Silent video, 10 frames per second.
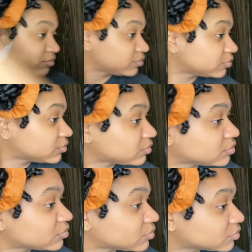
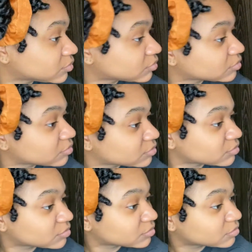
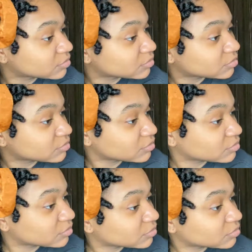
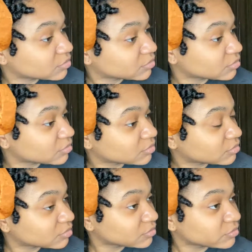(no one is talking)